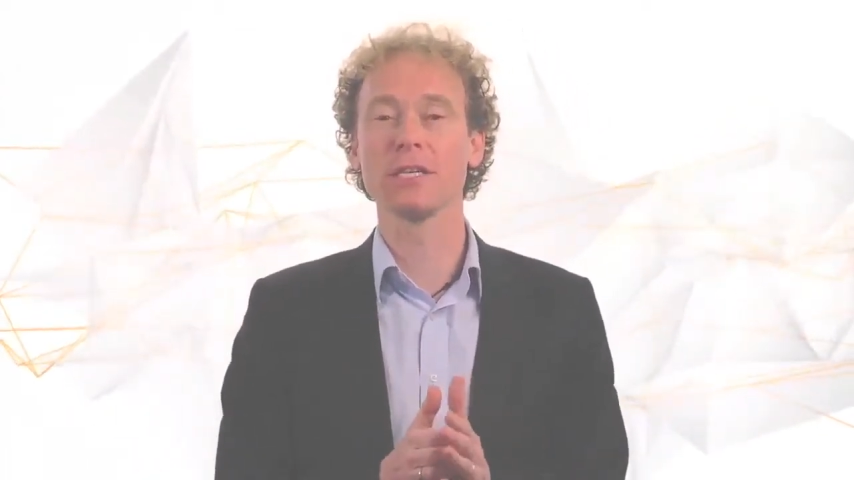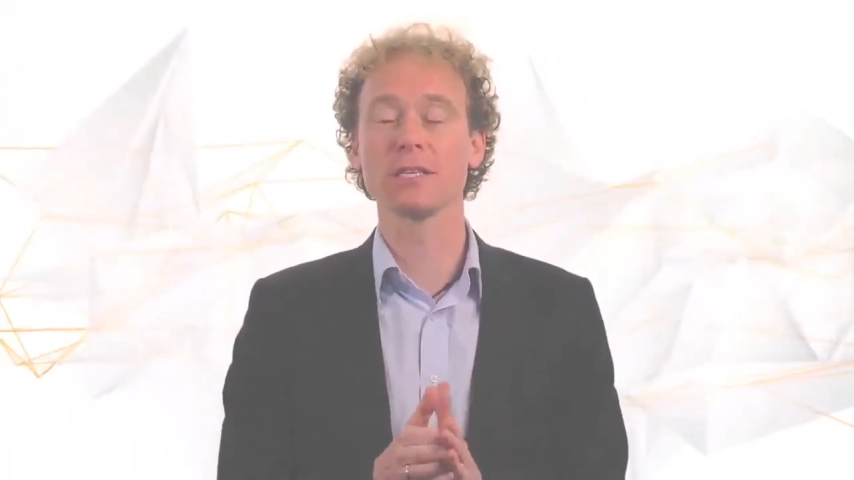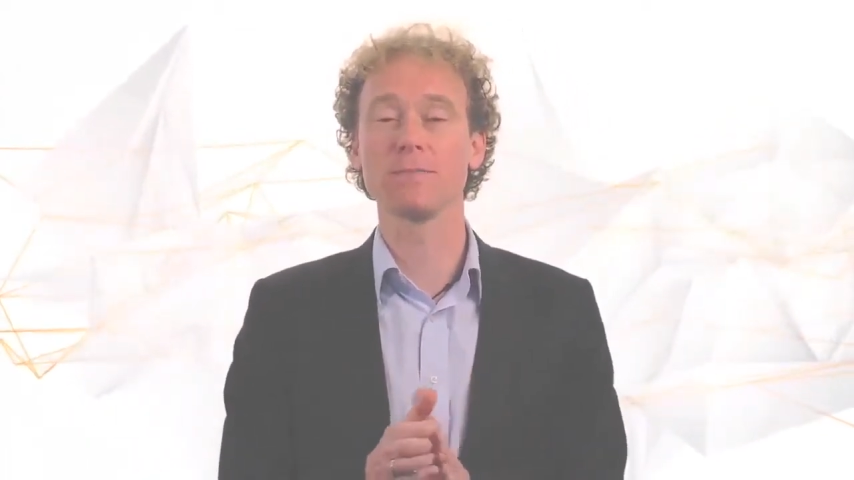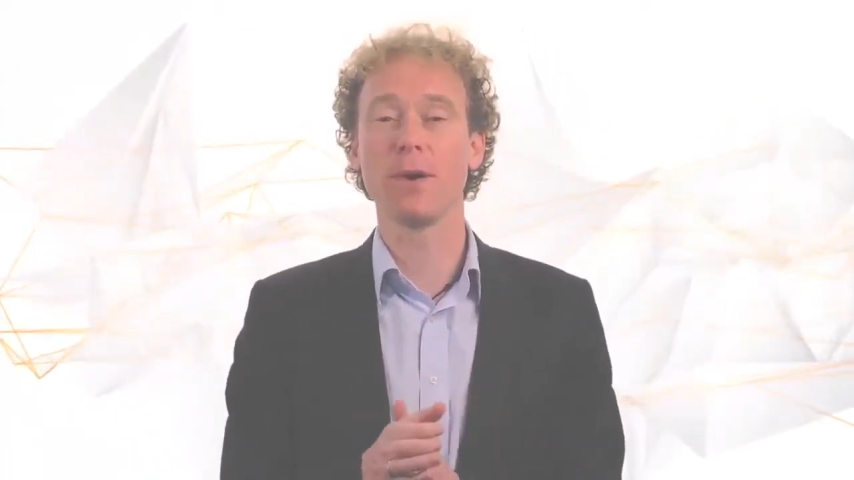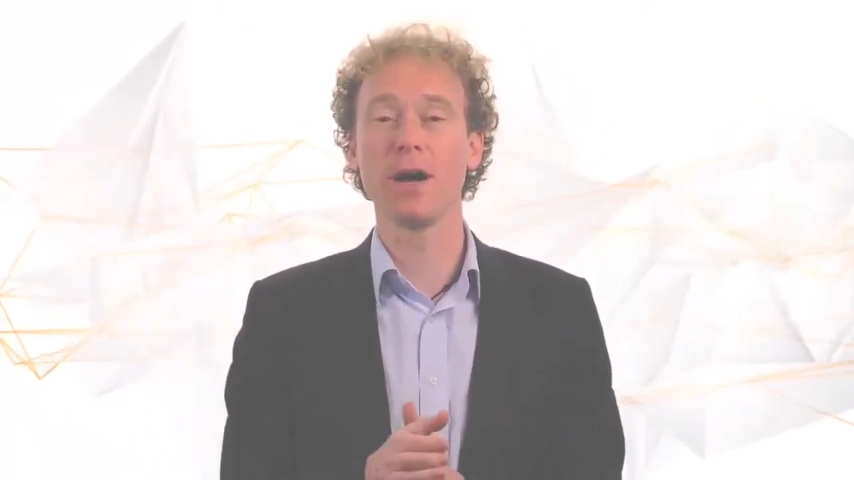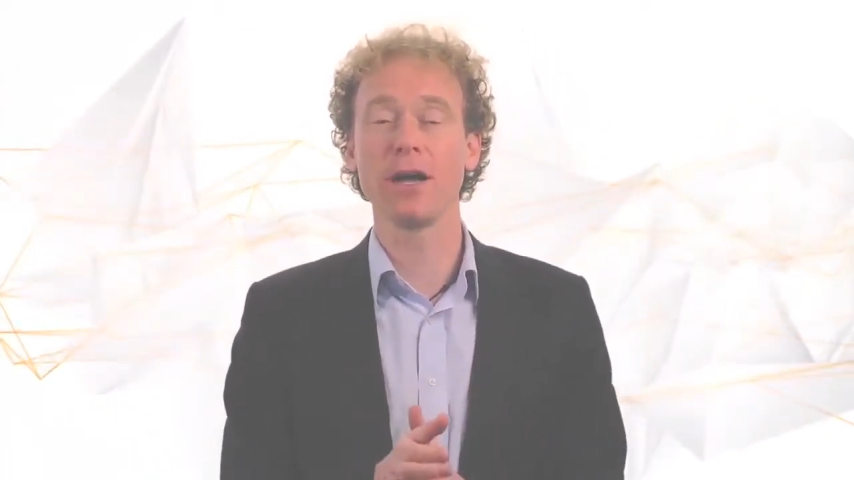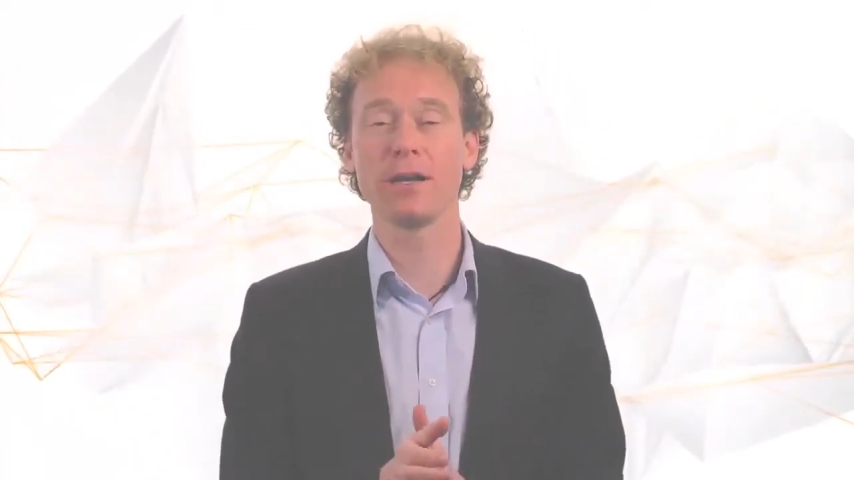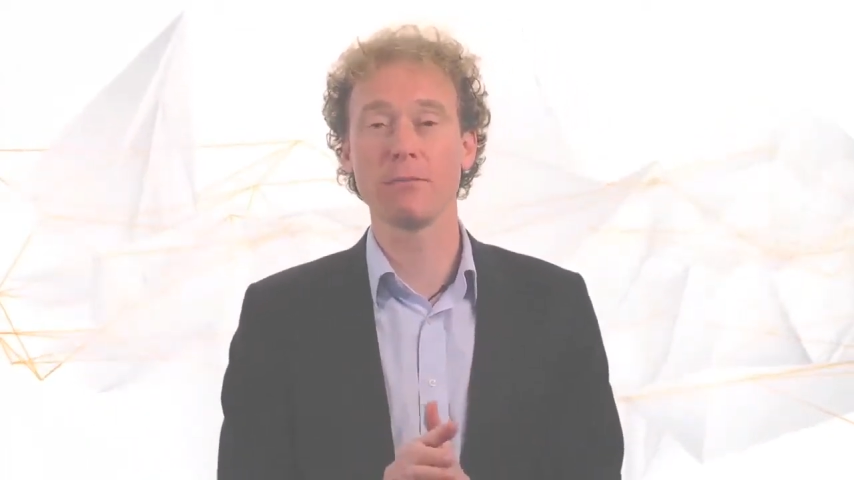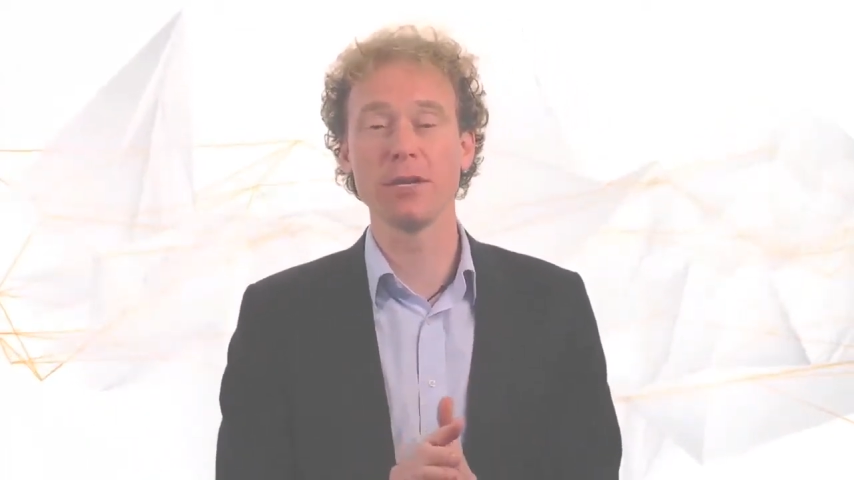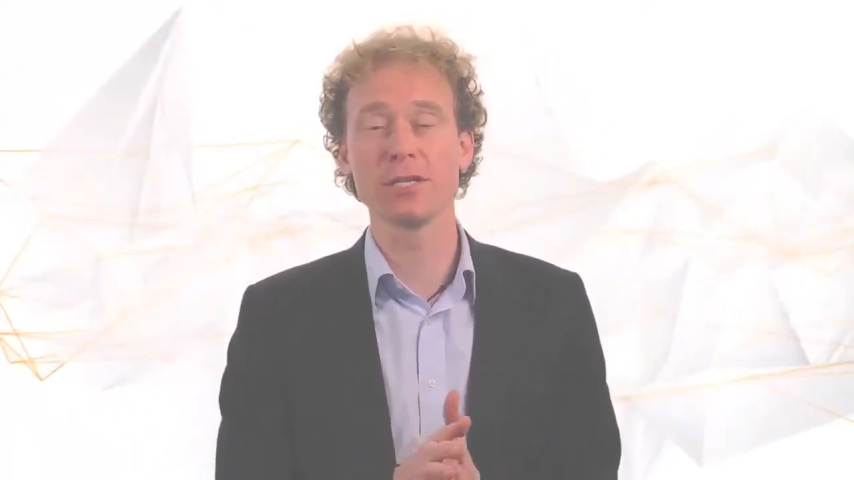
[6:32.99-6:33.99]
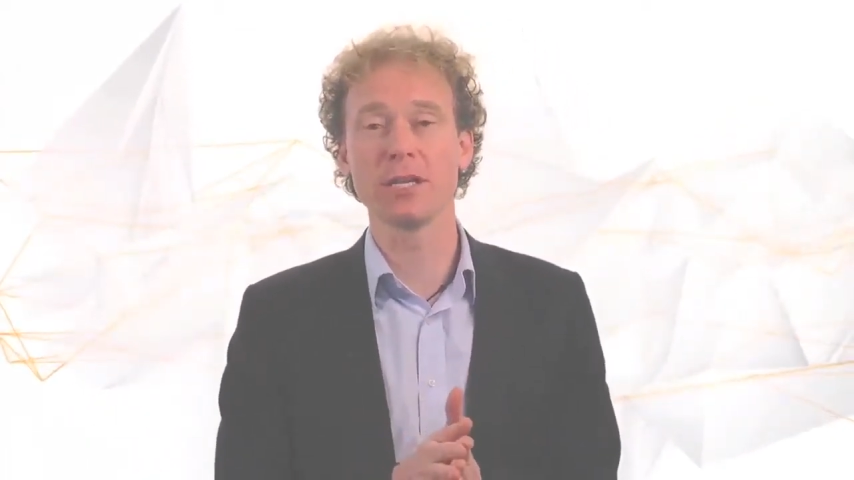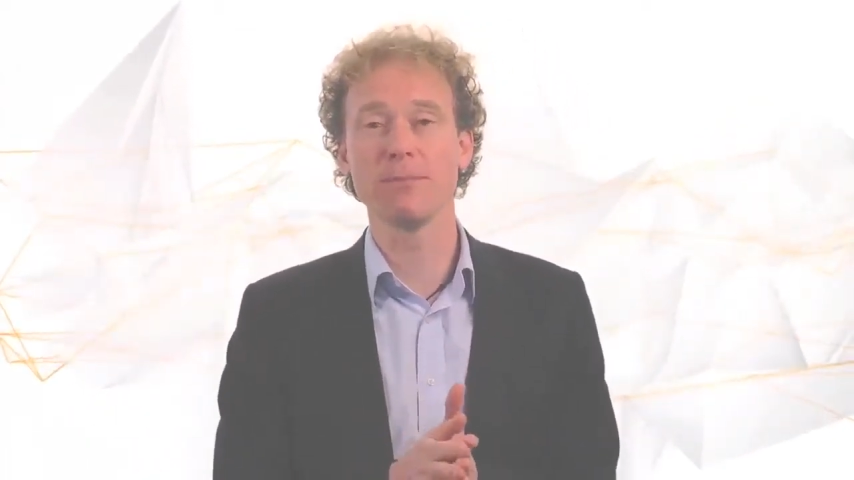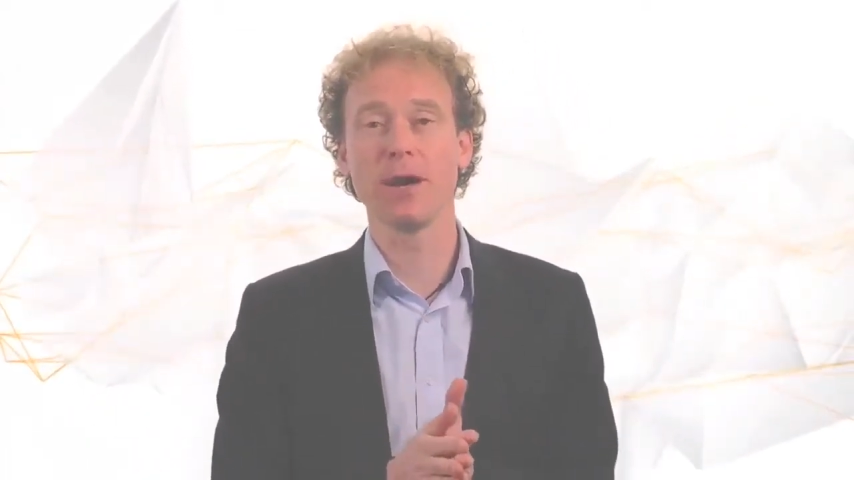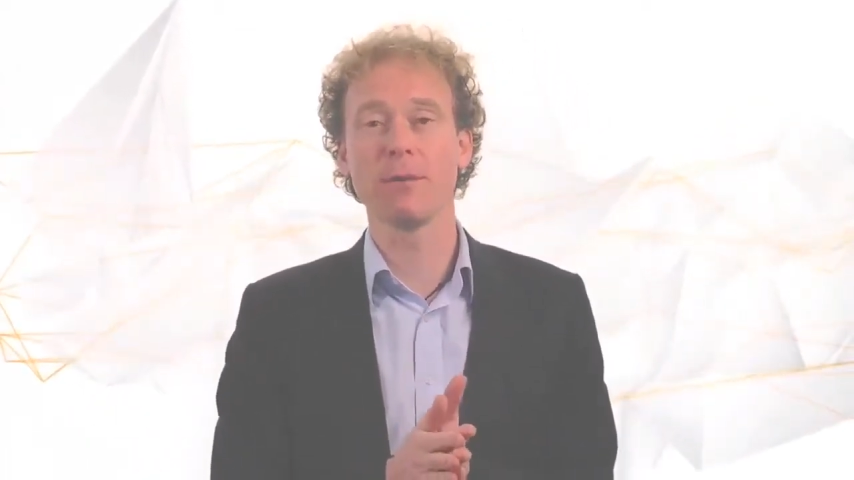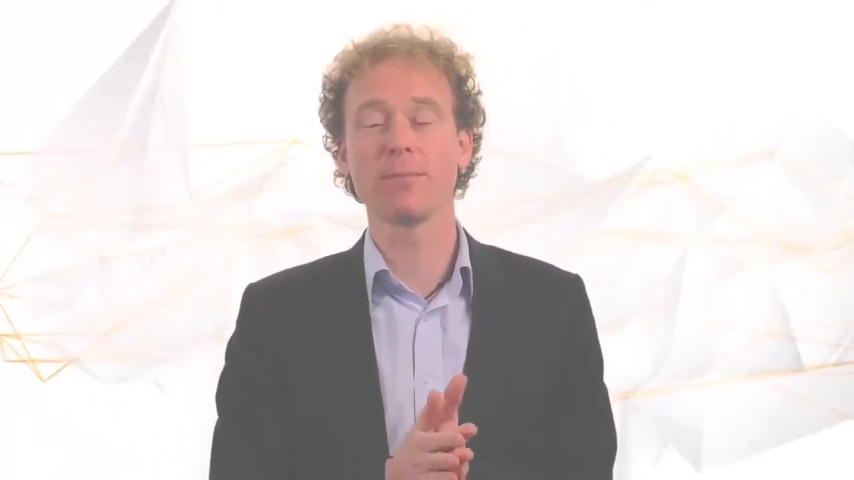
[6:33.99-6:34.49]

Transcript: inspired originally by a